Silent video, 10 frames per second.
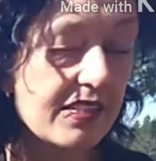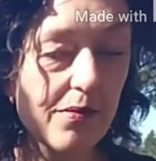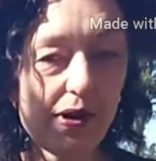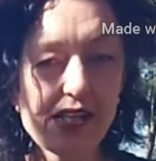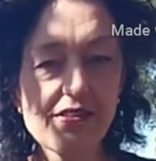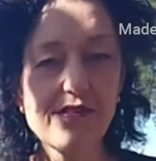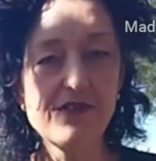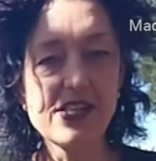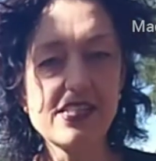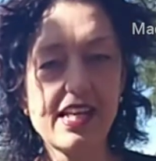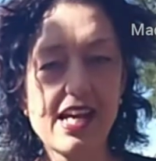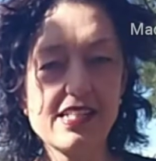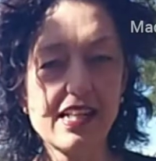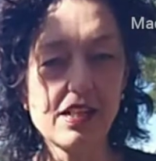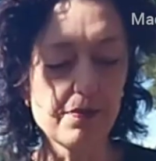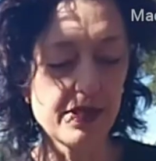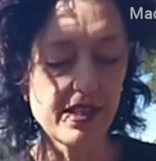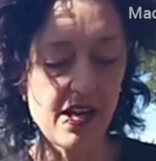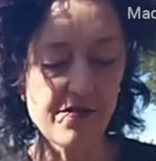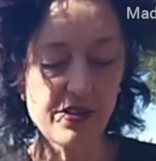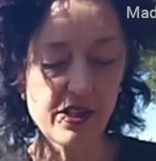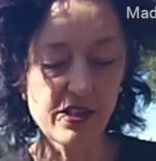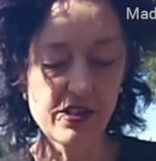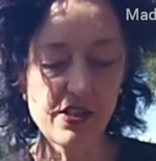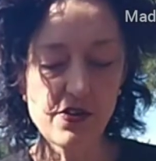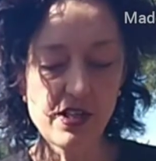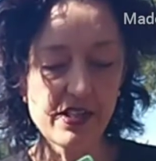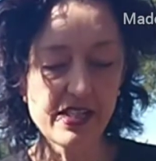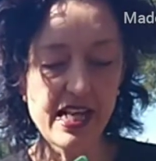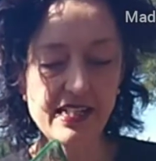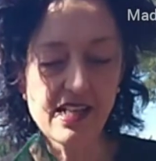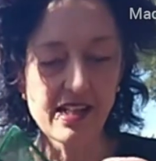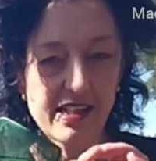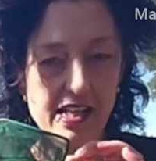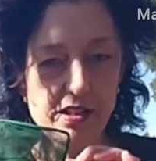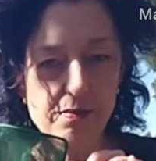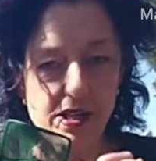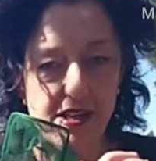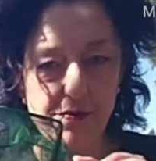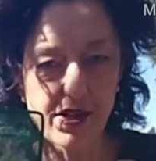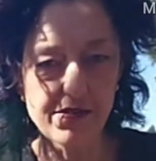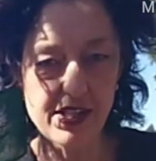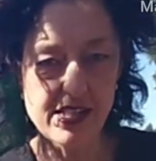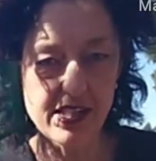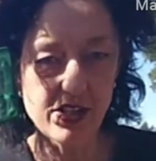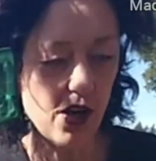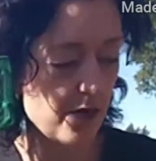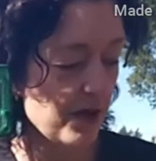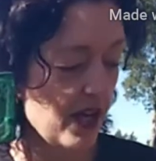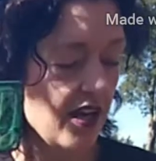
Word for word: some ways of investigating a little bit. Now I've got a cute little net like that. You might have one of these at home.